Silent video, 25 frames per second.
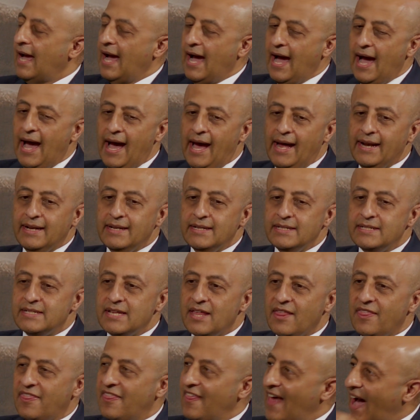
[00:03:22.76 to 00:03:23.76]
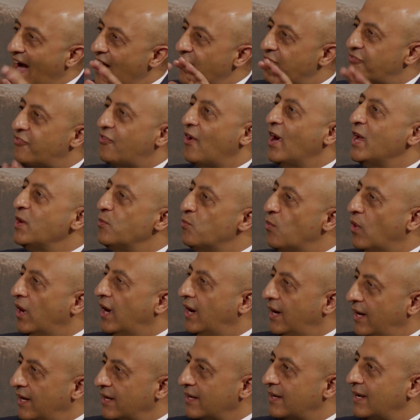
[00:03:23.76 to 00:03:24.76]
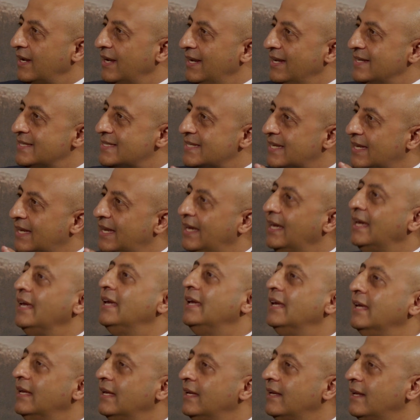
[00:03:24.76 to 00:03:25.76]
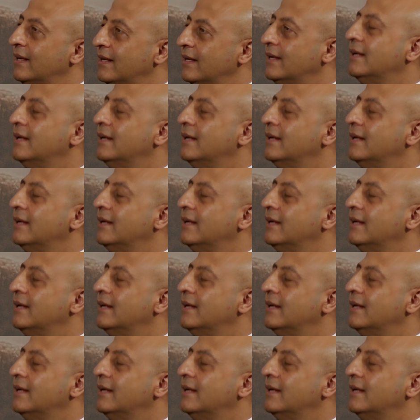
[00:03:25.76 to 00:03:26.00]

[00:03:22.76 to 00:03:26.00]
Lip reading: And that framework is key